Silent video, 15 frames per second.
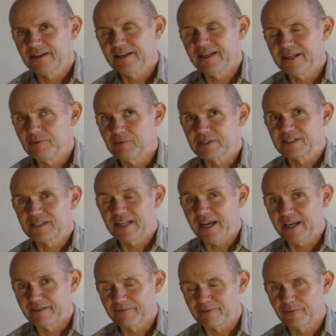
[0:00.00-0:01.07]
he was
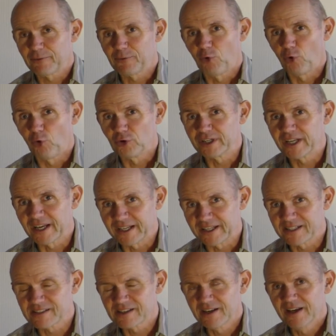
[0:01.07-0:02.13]
dead for four
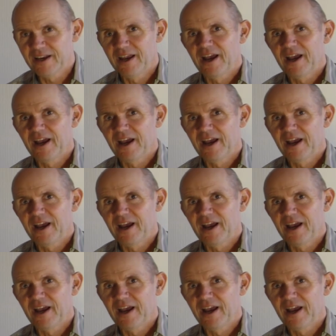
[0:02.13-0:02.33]
days